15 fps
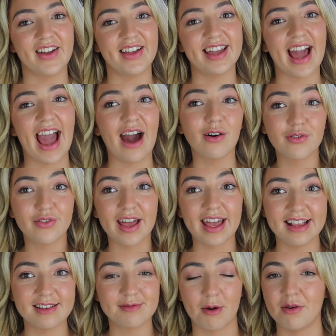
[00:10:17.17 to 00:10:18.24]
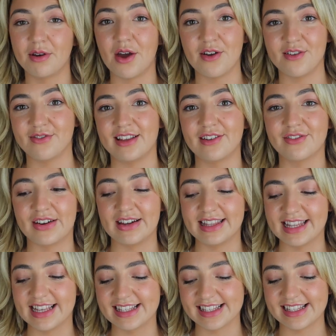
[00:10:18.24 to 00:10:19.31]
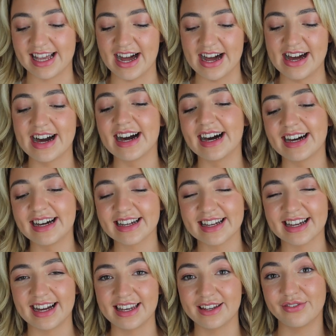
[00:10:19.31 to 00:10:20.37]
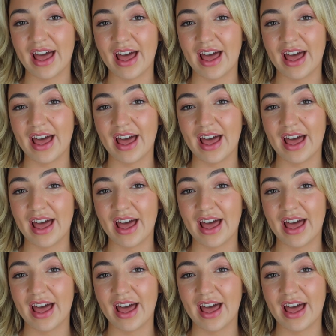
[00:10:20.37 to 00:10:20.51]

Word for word: night outfit inspo, and hopefully you find this uh kind of